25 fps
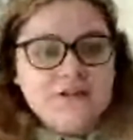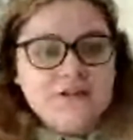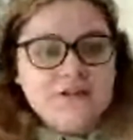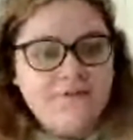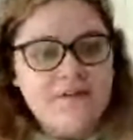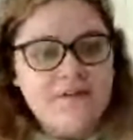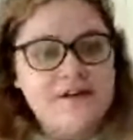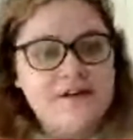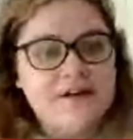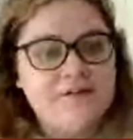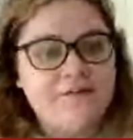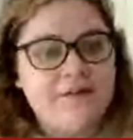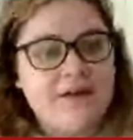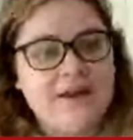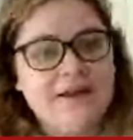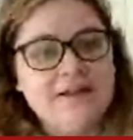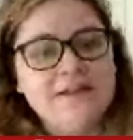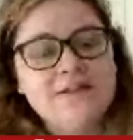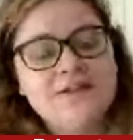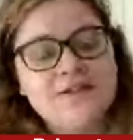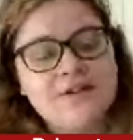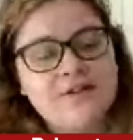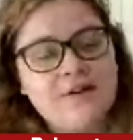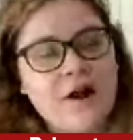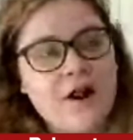definitive
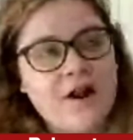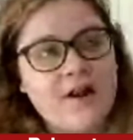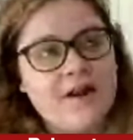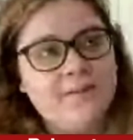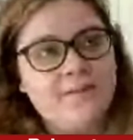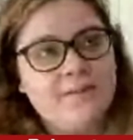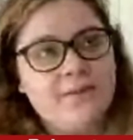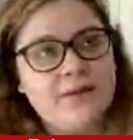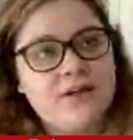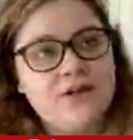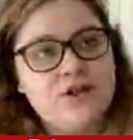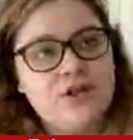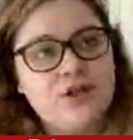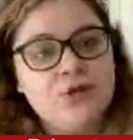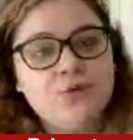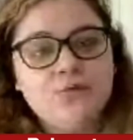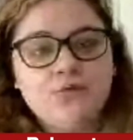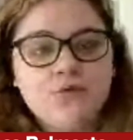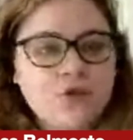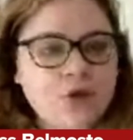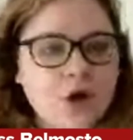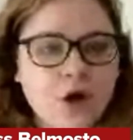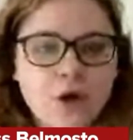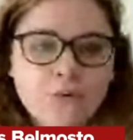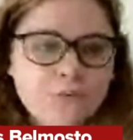answer on it because
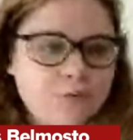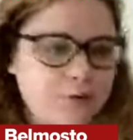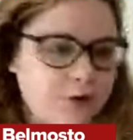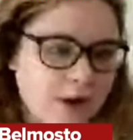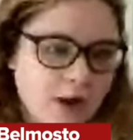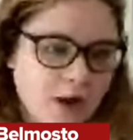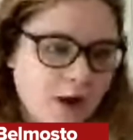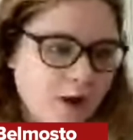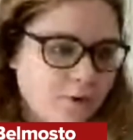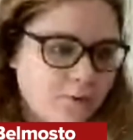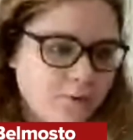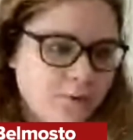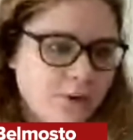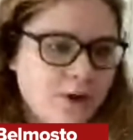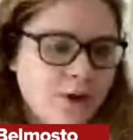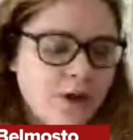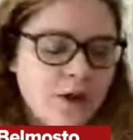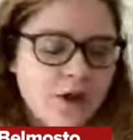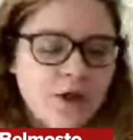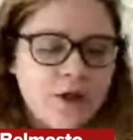you don't know.